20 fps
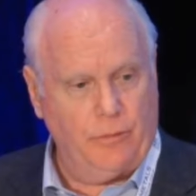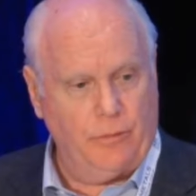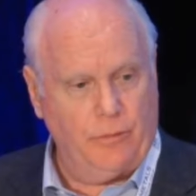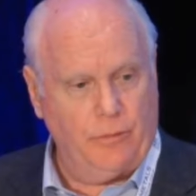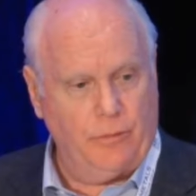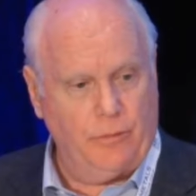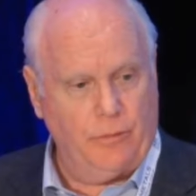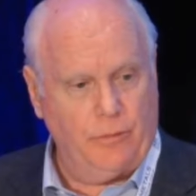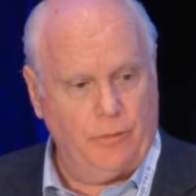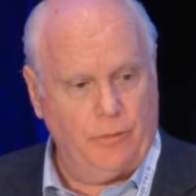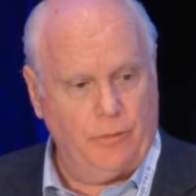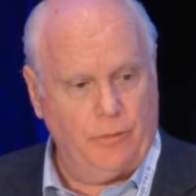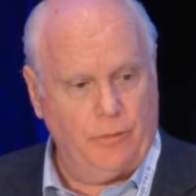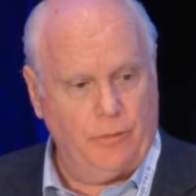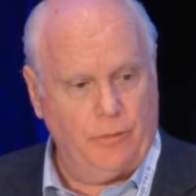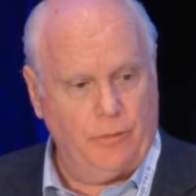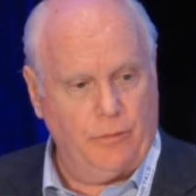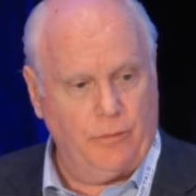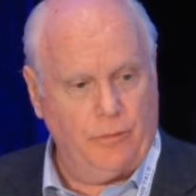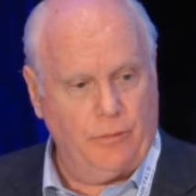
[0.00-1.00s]

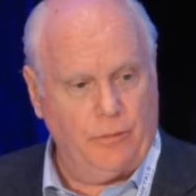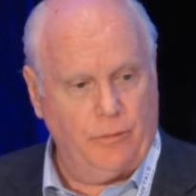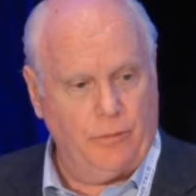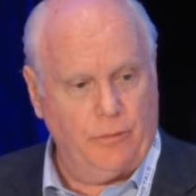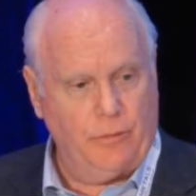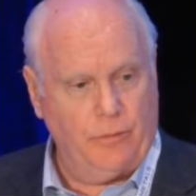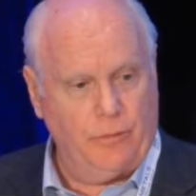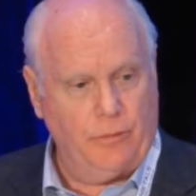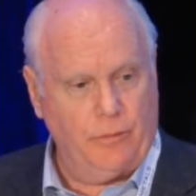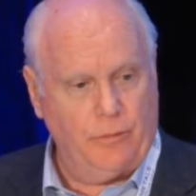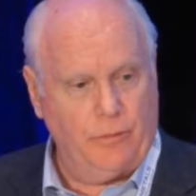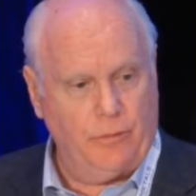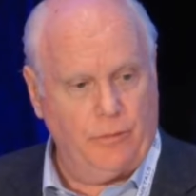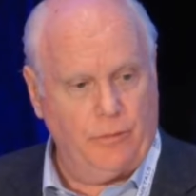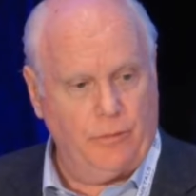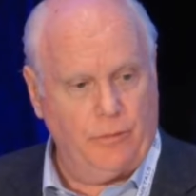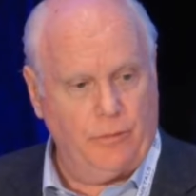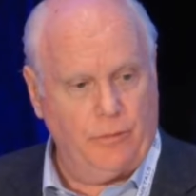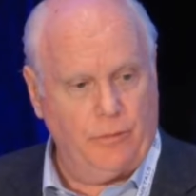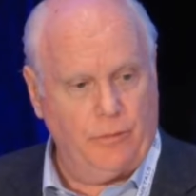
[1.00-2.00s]

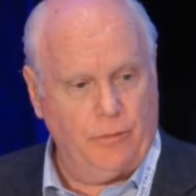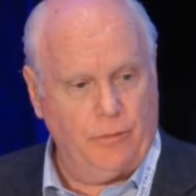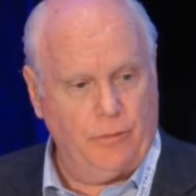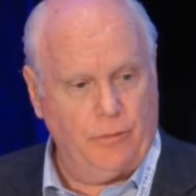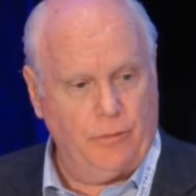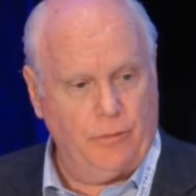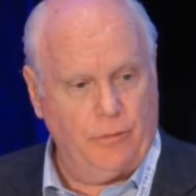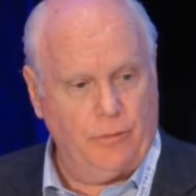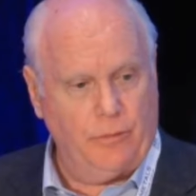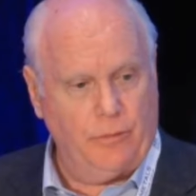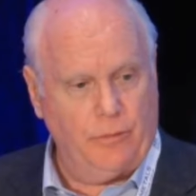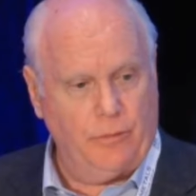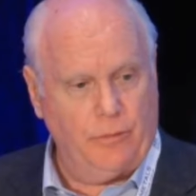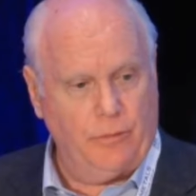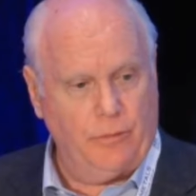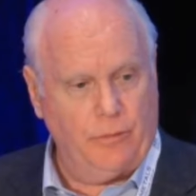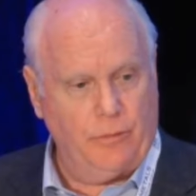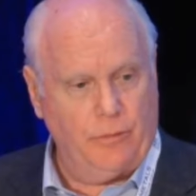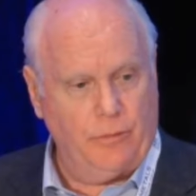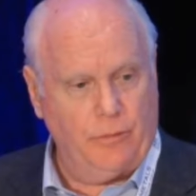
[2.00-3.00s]

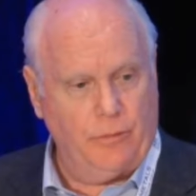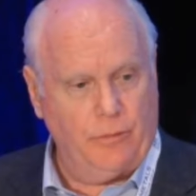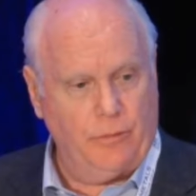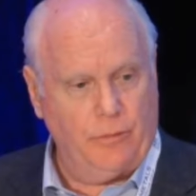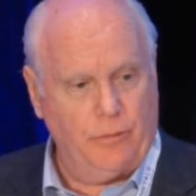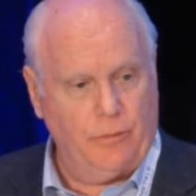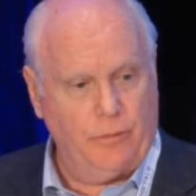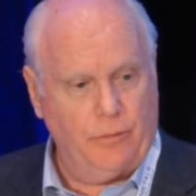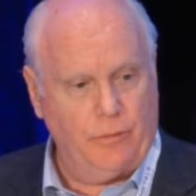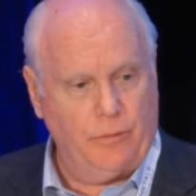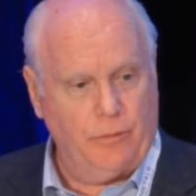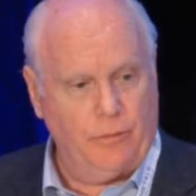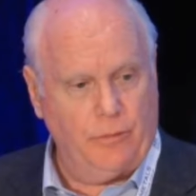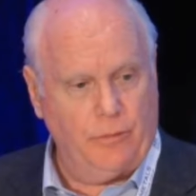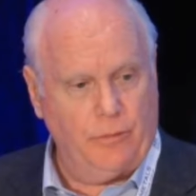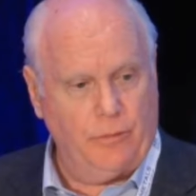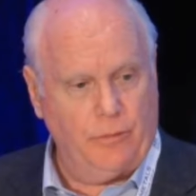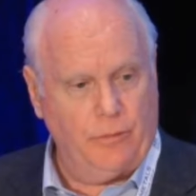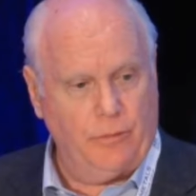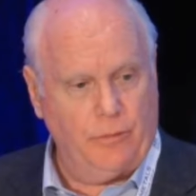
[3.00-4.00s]

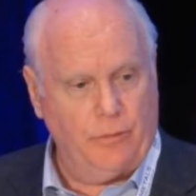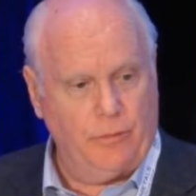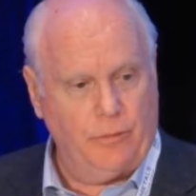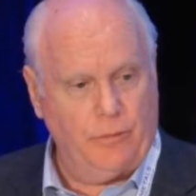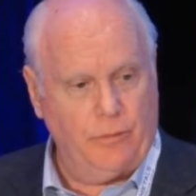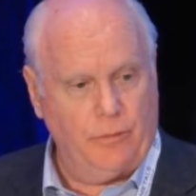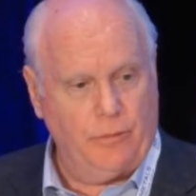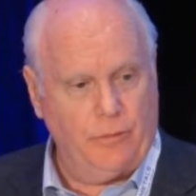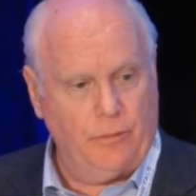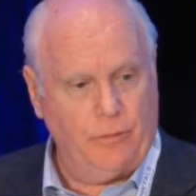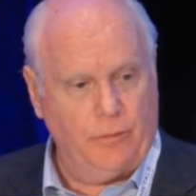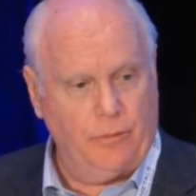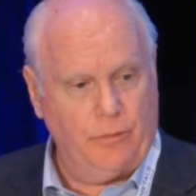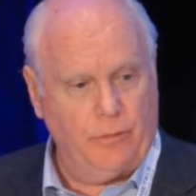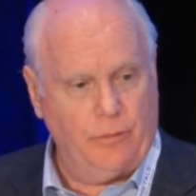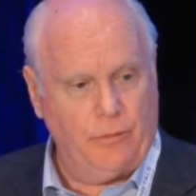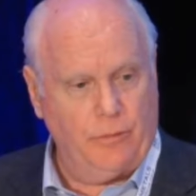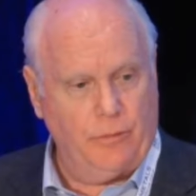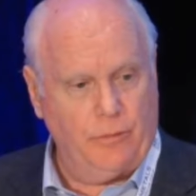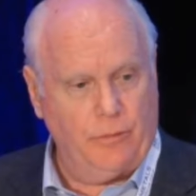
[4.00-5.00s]

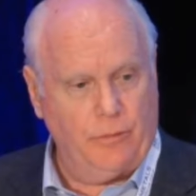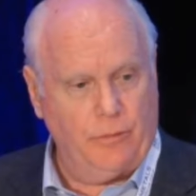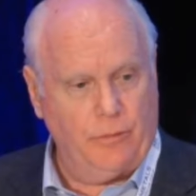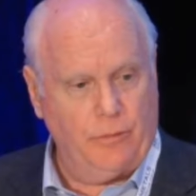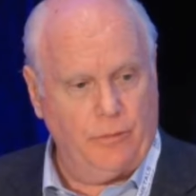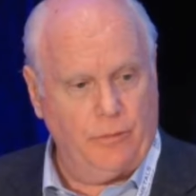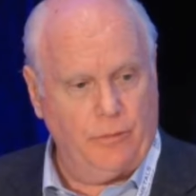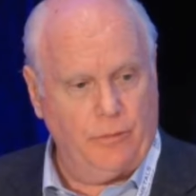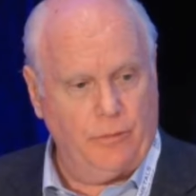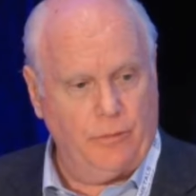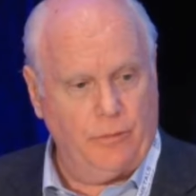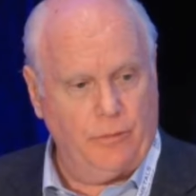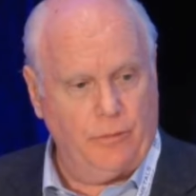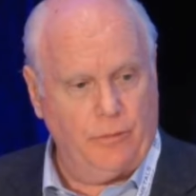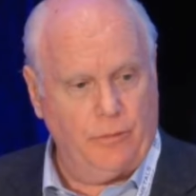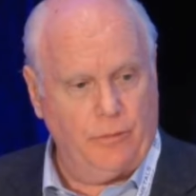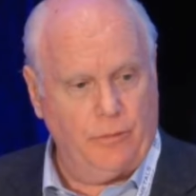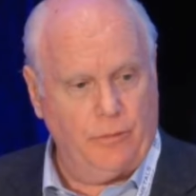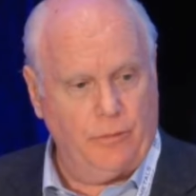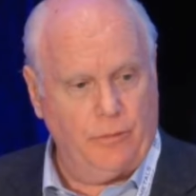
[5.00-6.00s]

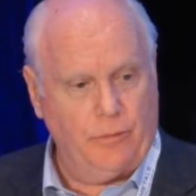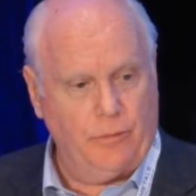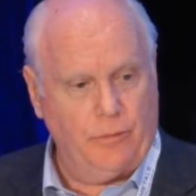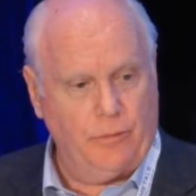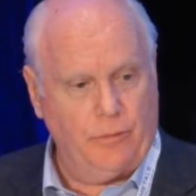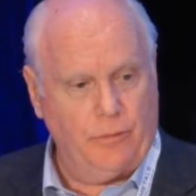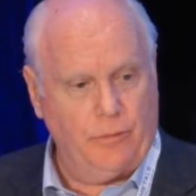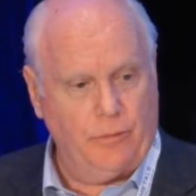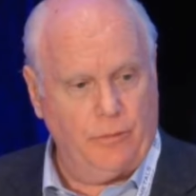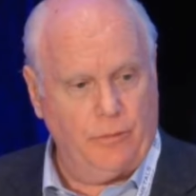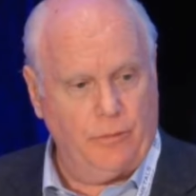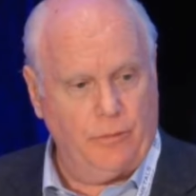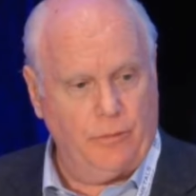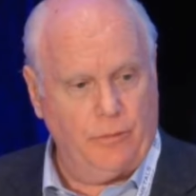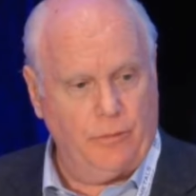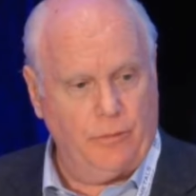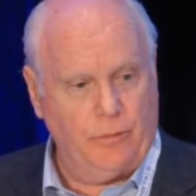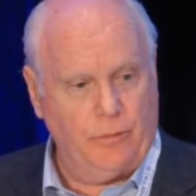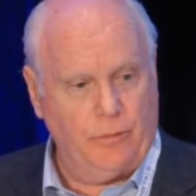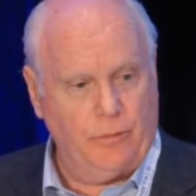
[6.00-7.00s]

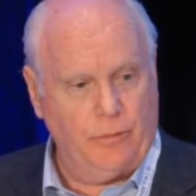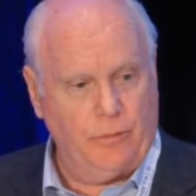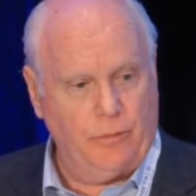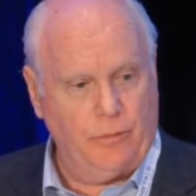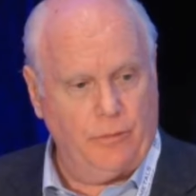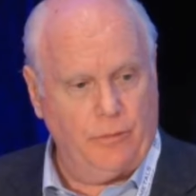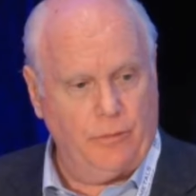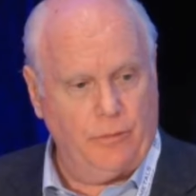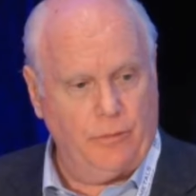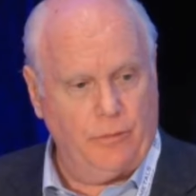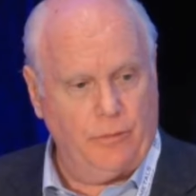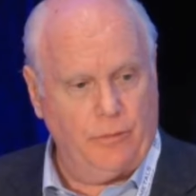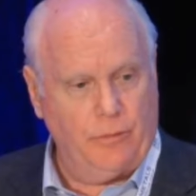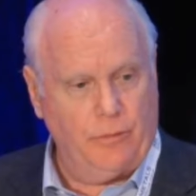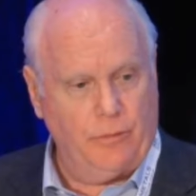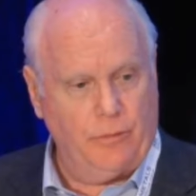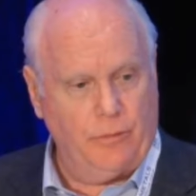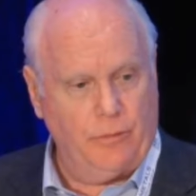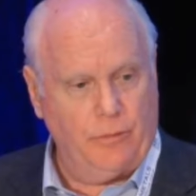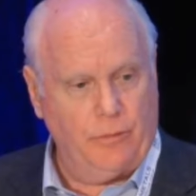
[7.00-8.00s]
The face doesn't move, so there is nothing to read.